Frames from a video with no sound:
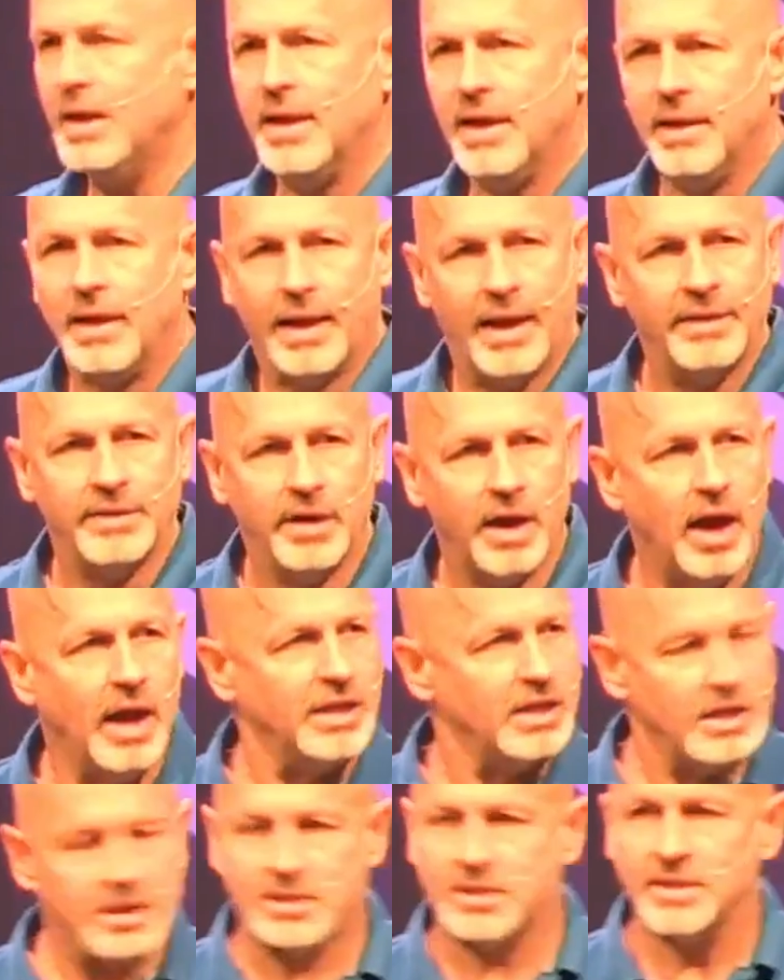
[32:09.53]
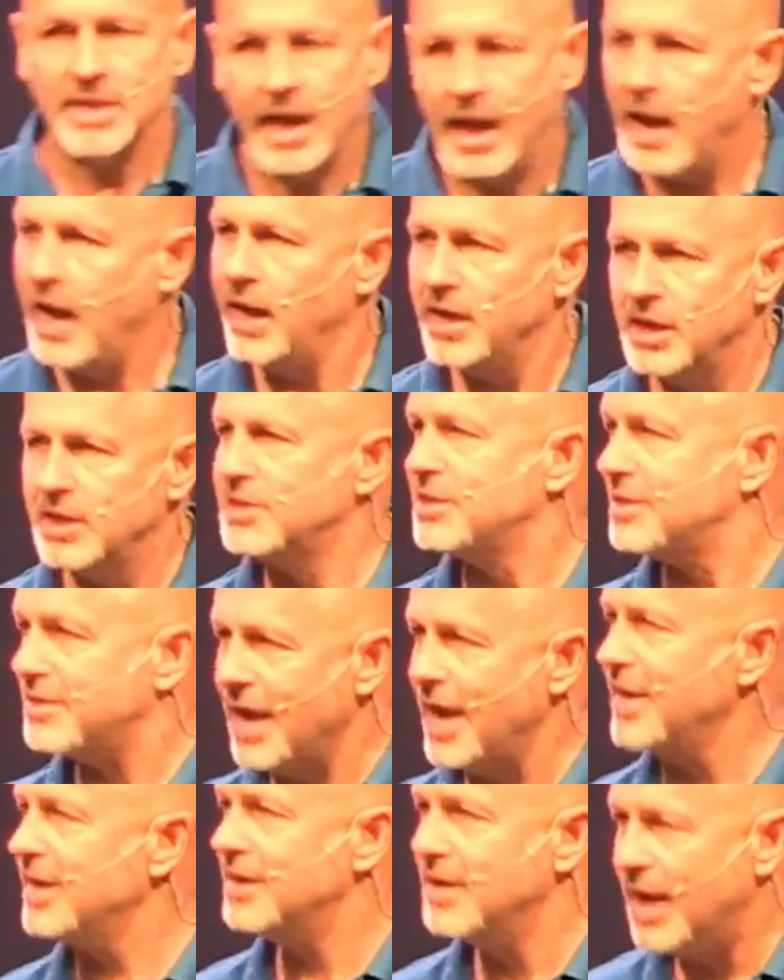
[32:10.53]
I just
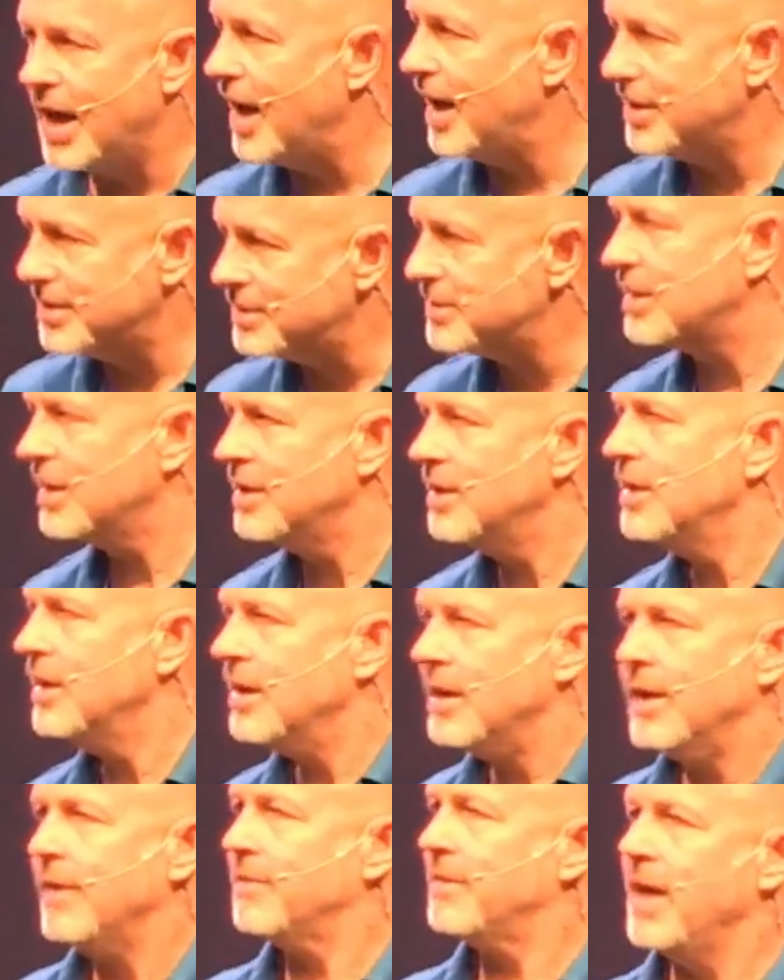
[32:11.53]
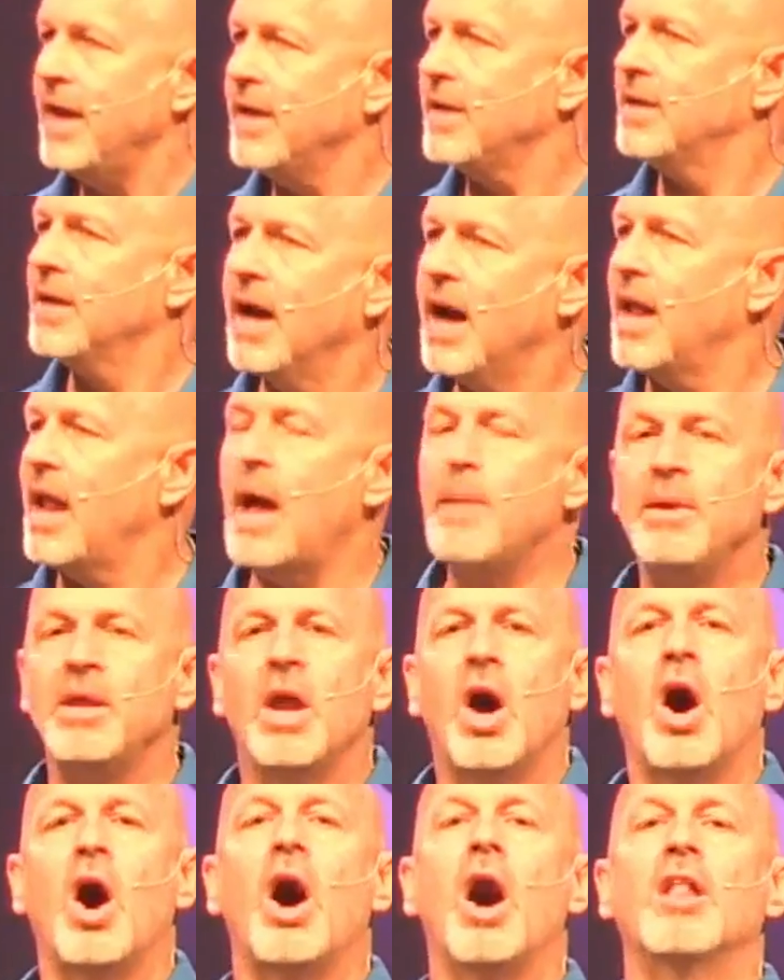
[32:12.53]
thank God. Thank God. I
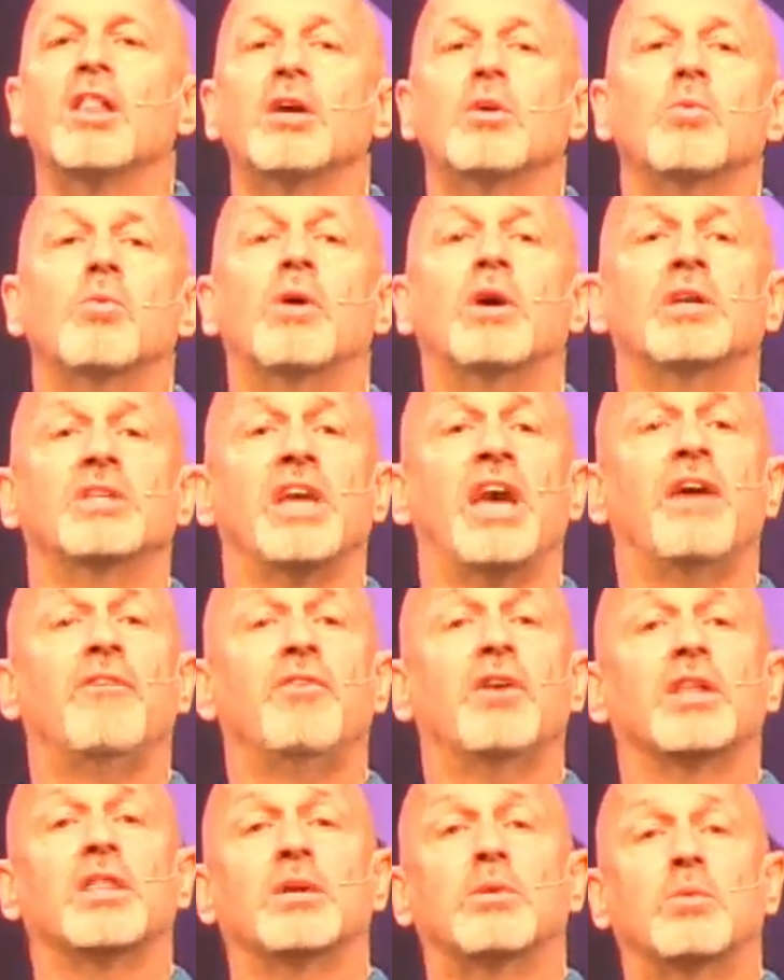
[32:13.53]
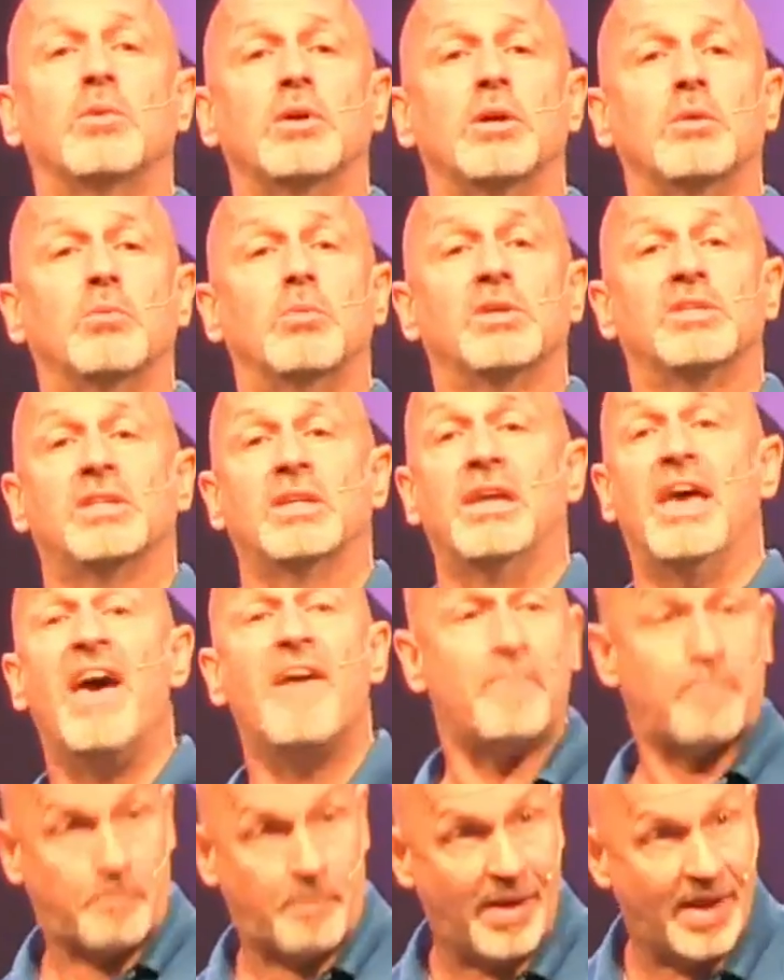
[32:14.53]
mean, all it was, every other word was an
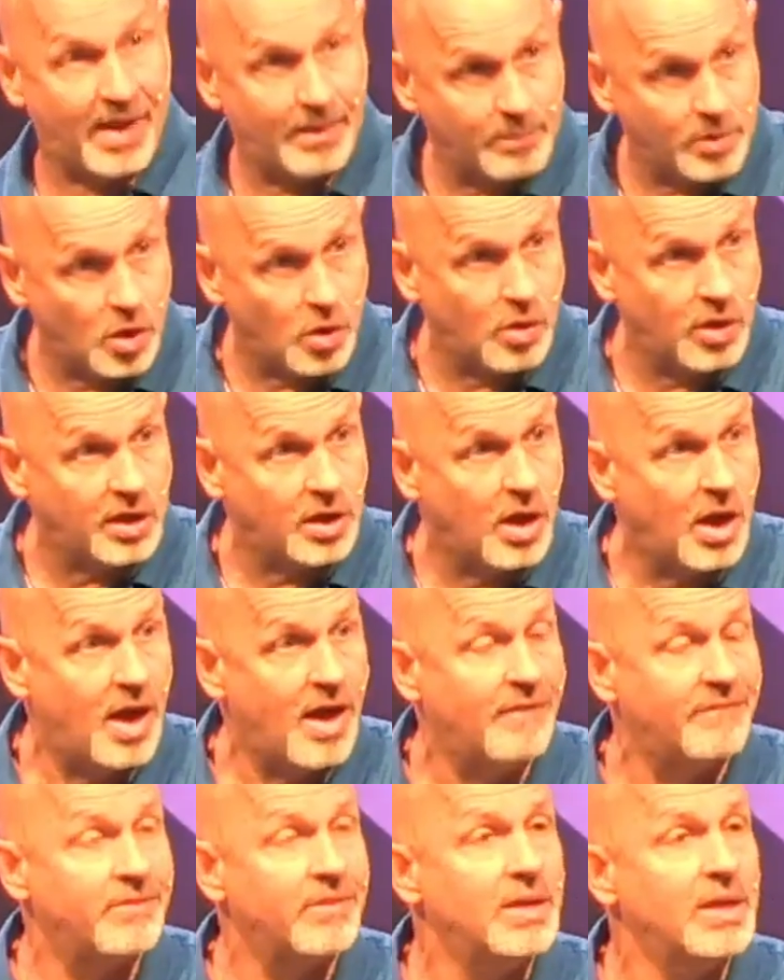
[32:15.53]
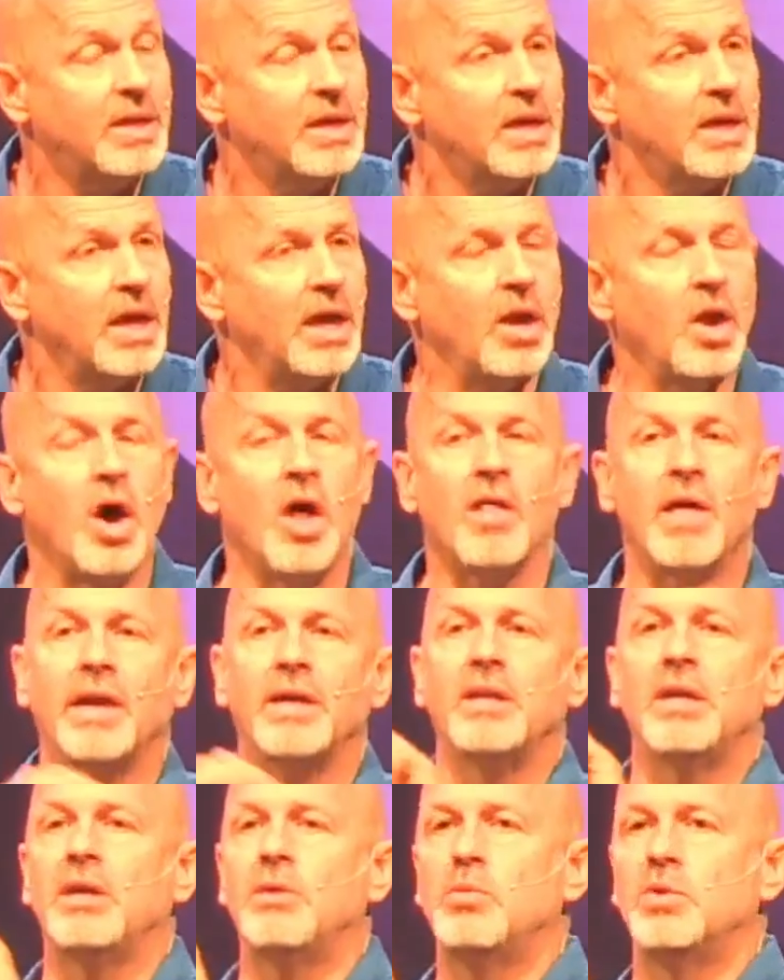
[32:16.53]
F-bomb going off. And all
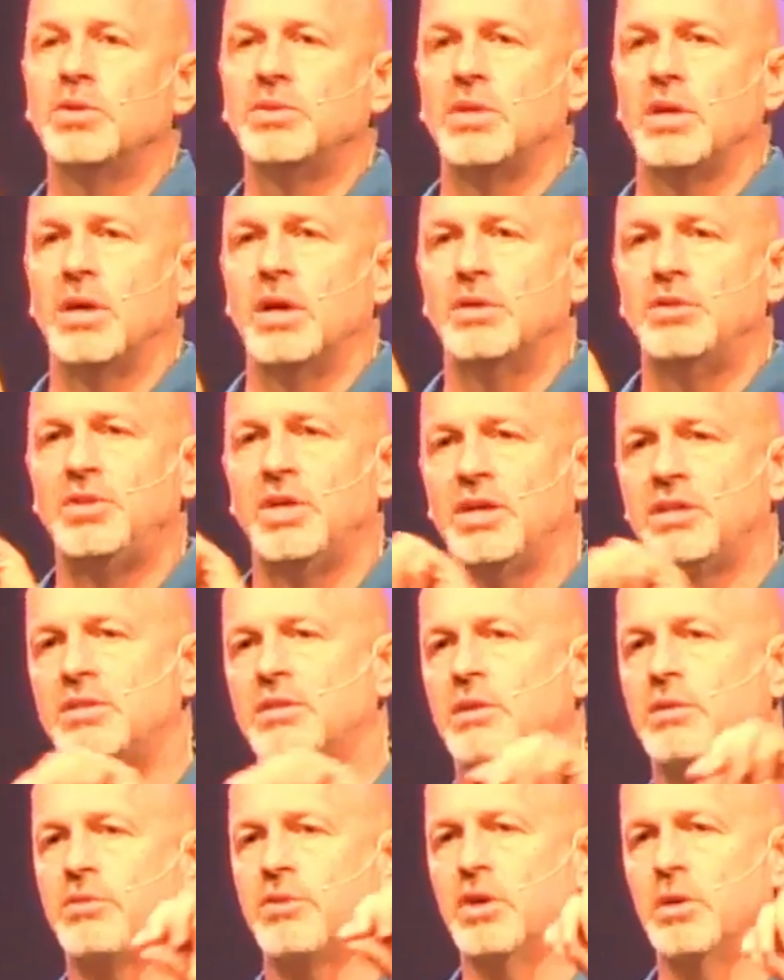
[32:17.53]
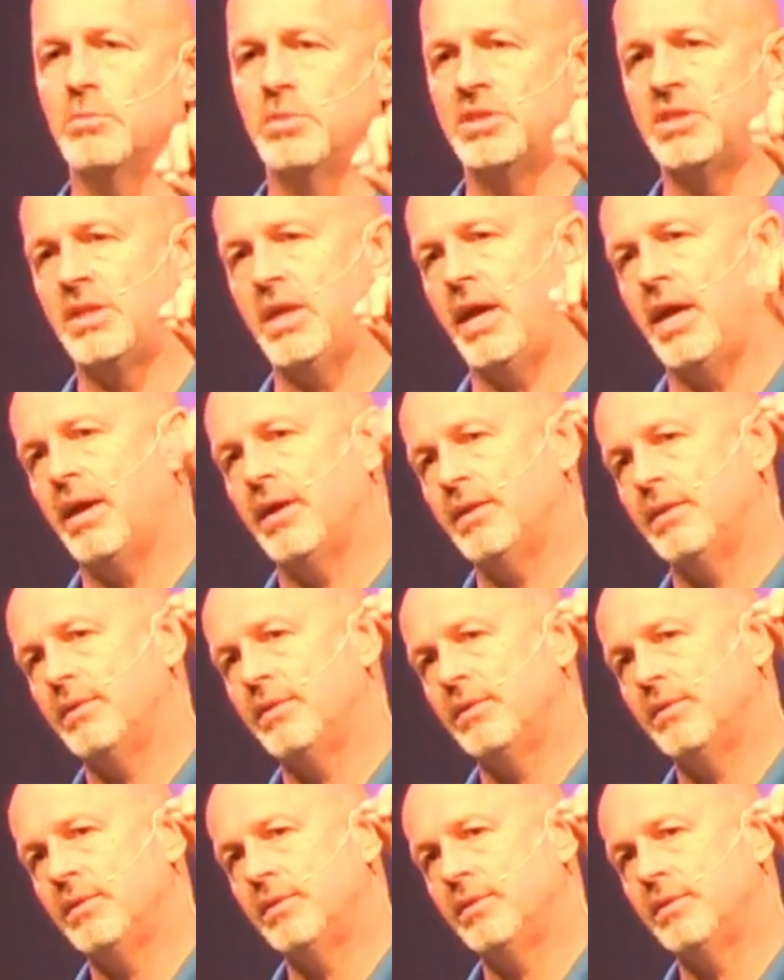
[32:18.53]
I did was adjust the thermostat.